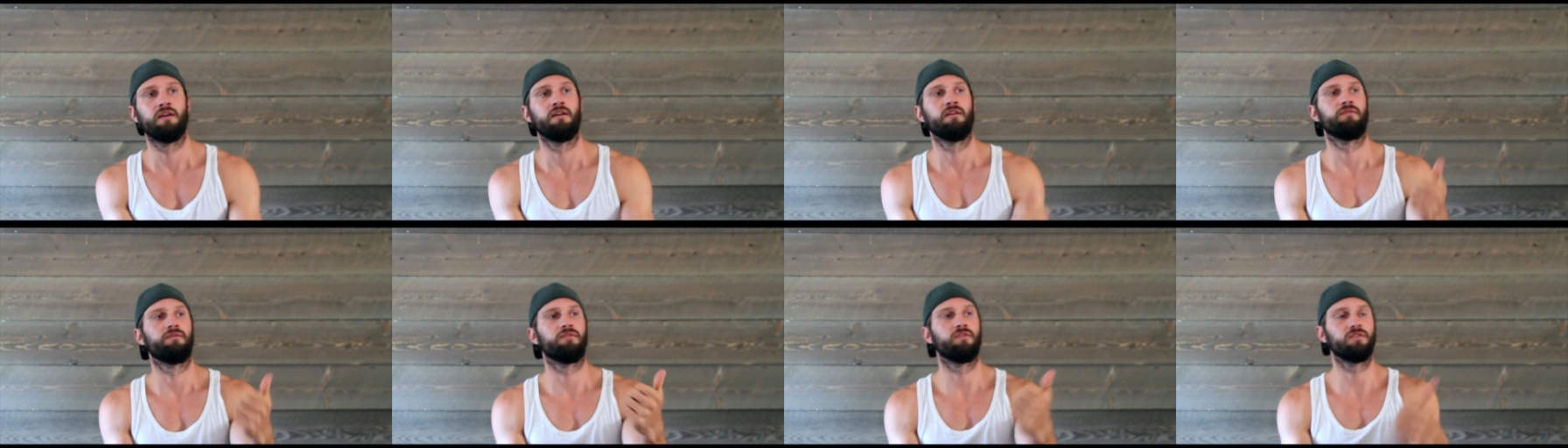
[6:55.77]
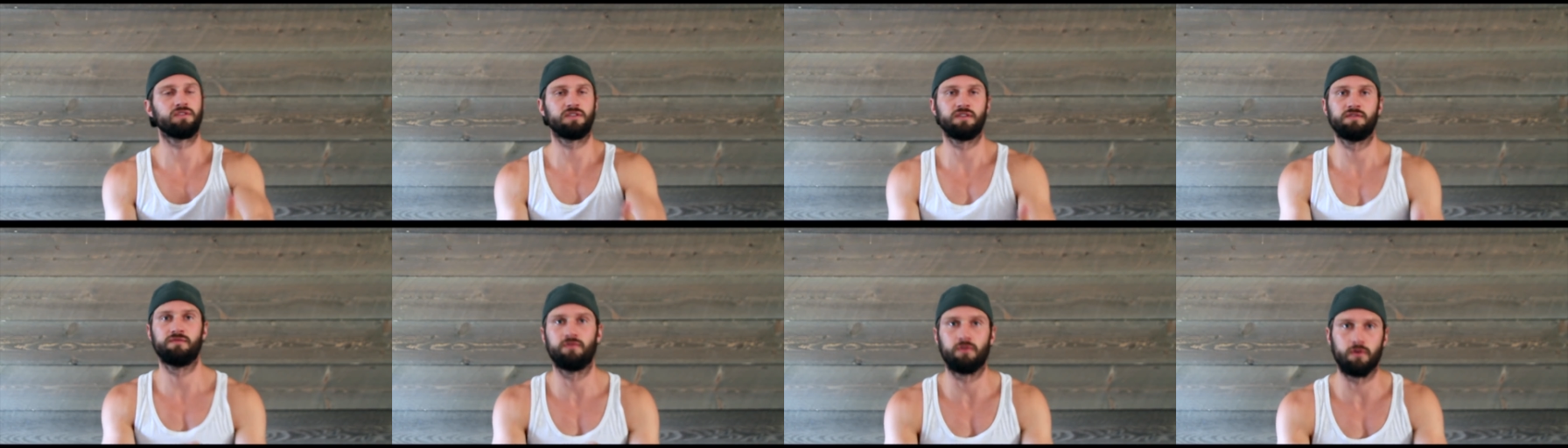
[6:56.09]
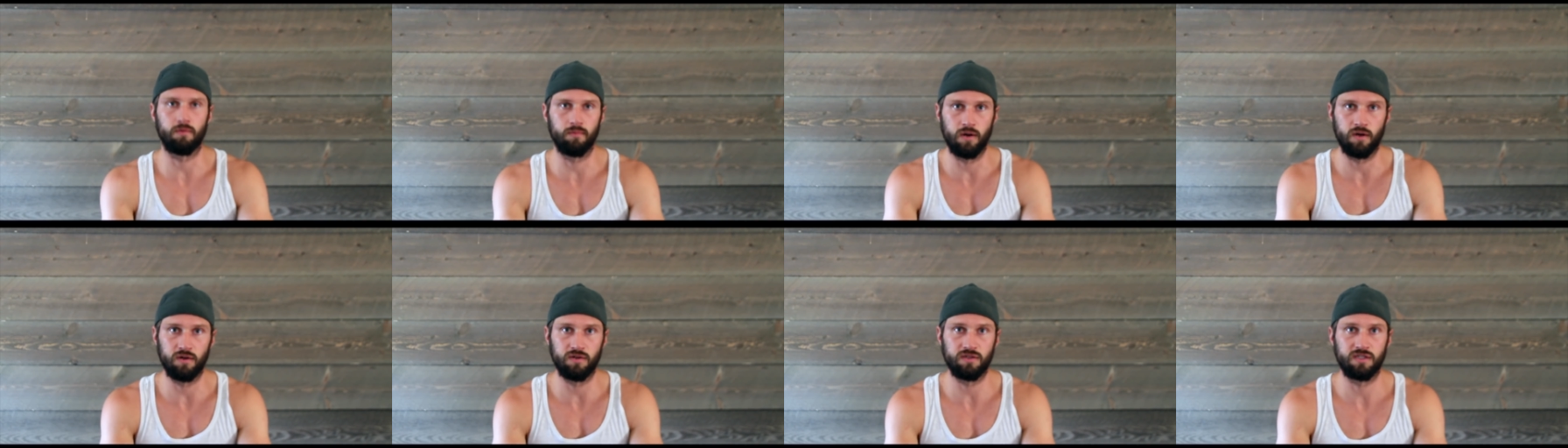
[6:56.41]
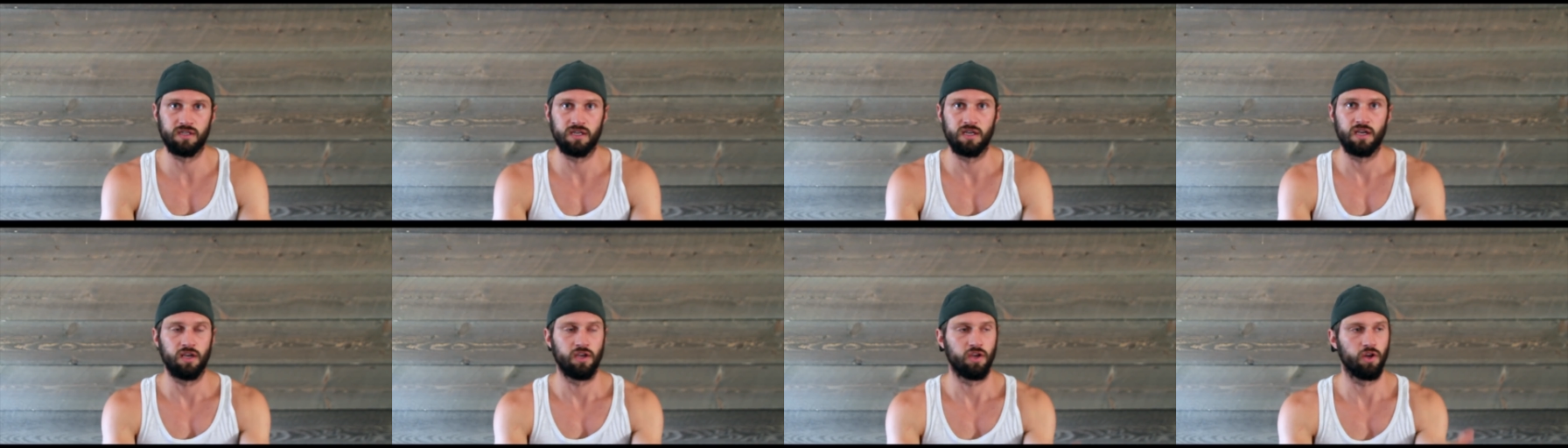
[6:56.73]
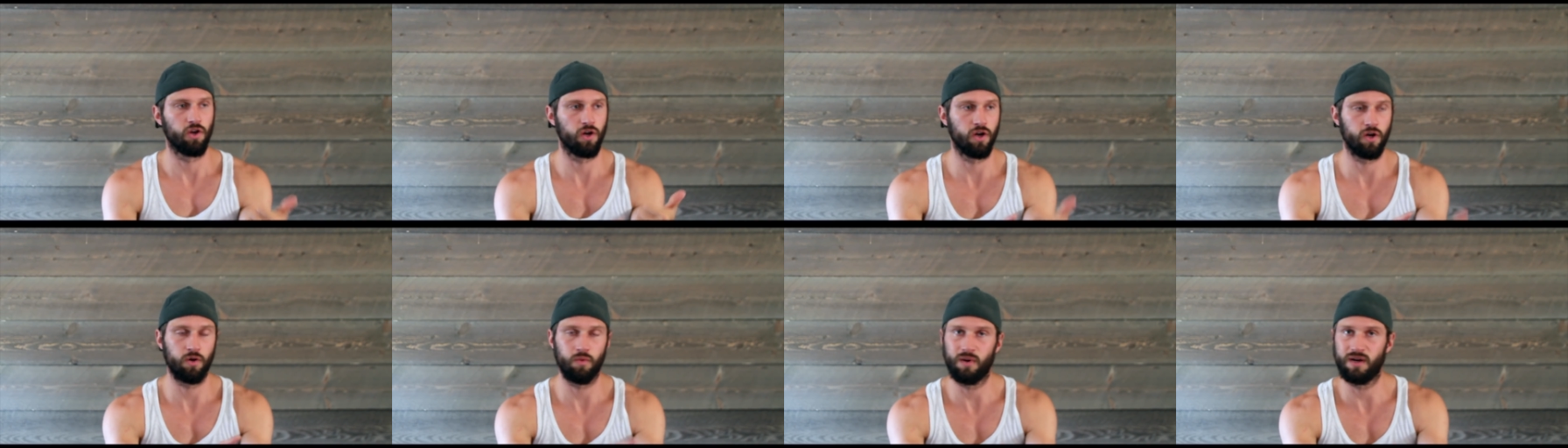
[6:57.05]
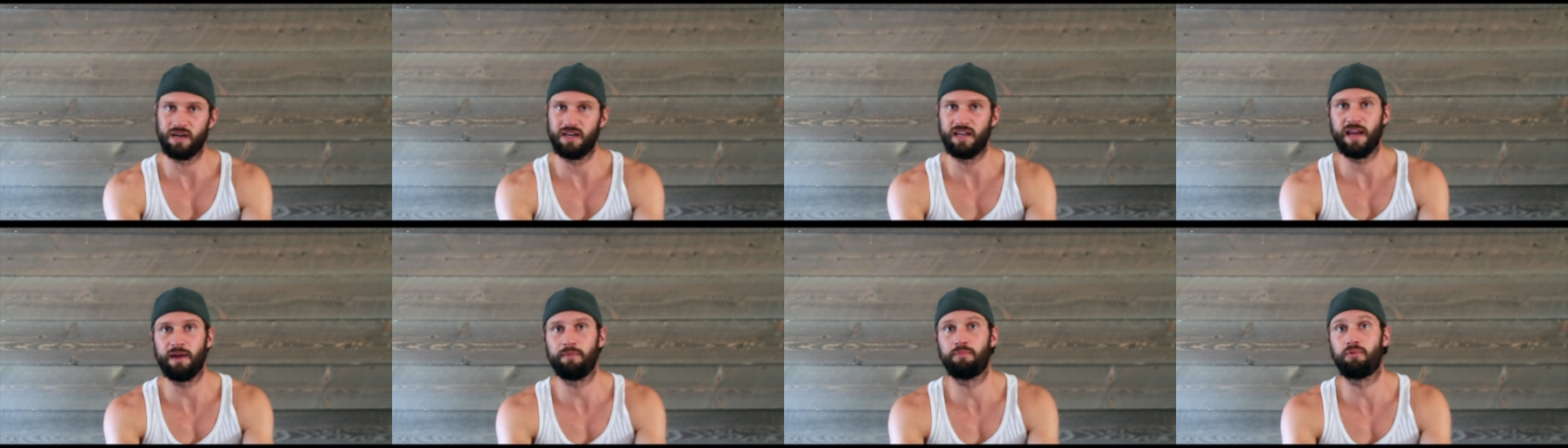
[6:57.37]
First and foremost, you're going to
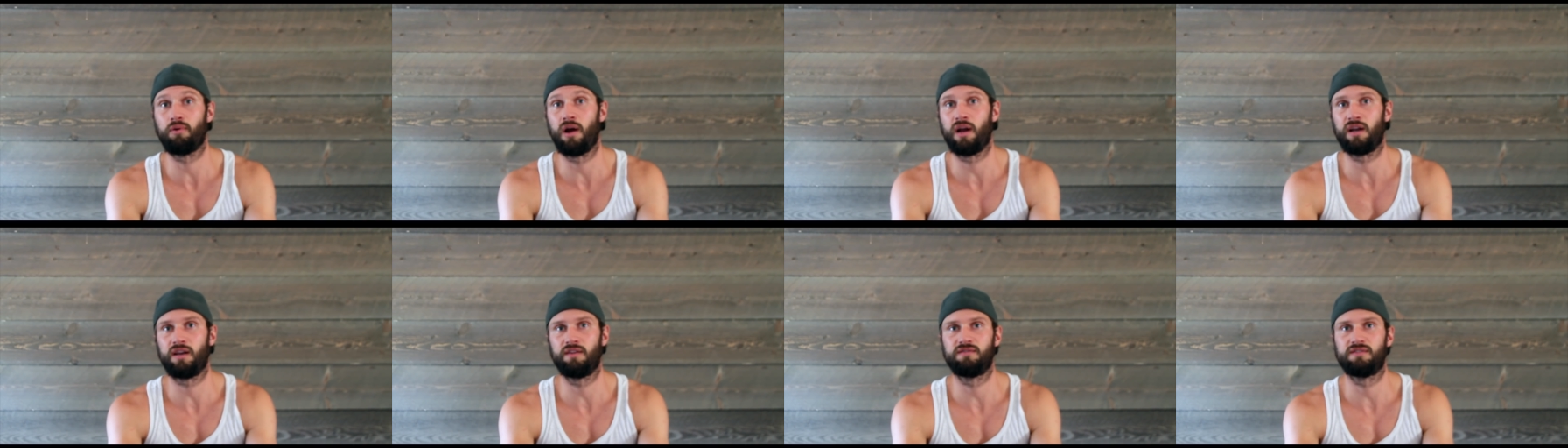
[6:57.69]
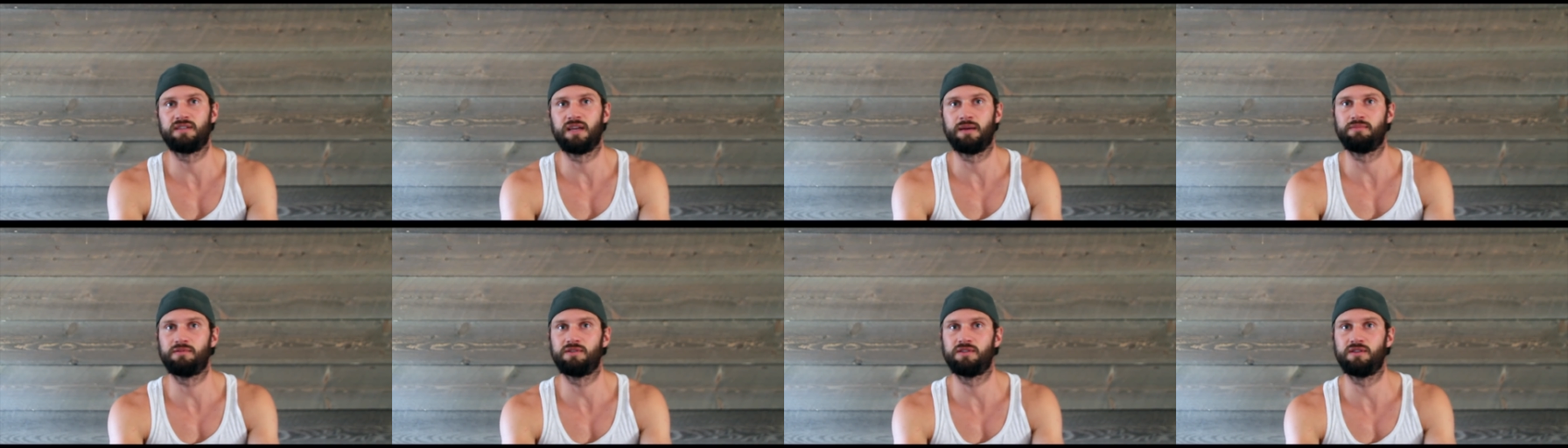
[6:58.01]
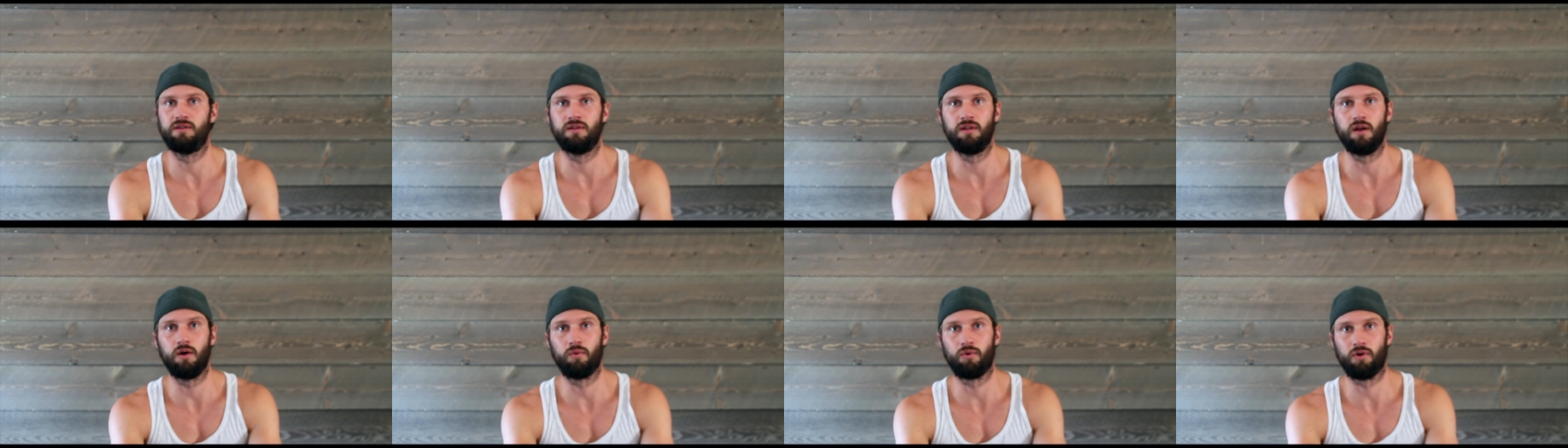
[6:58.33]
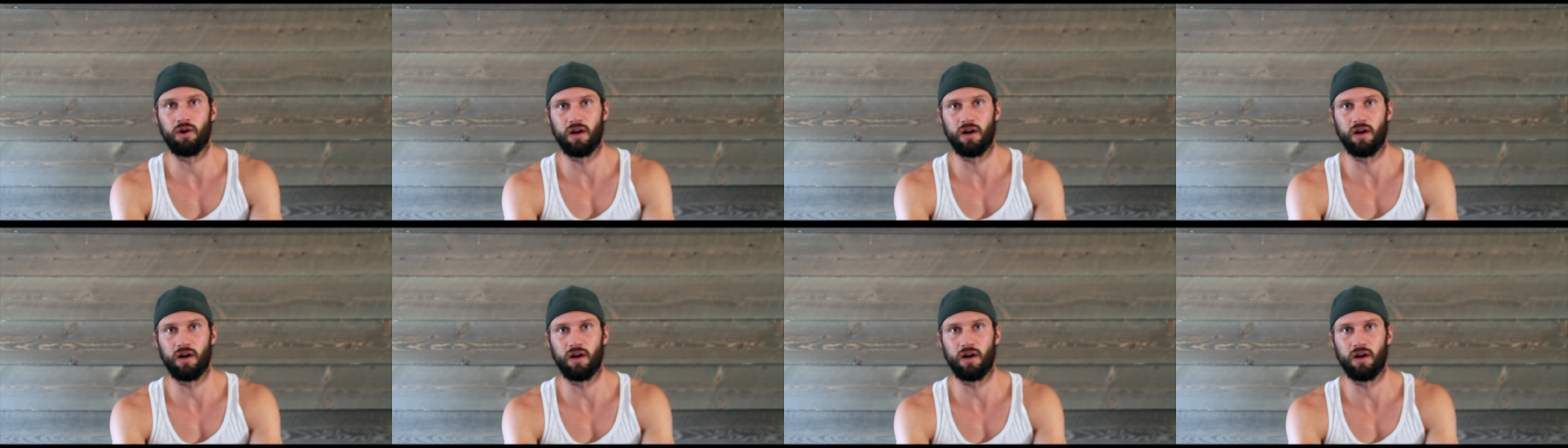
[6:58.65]
want to take proactive steps to lower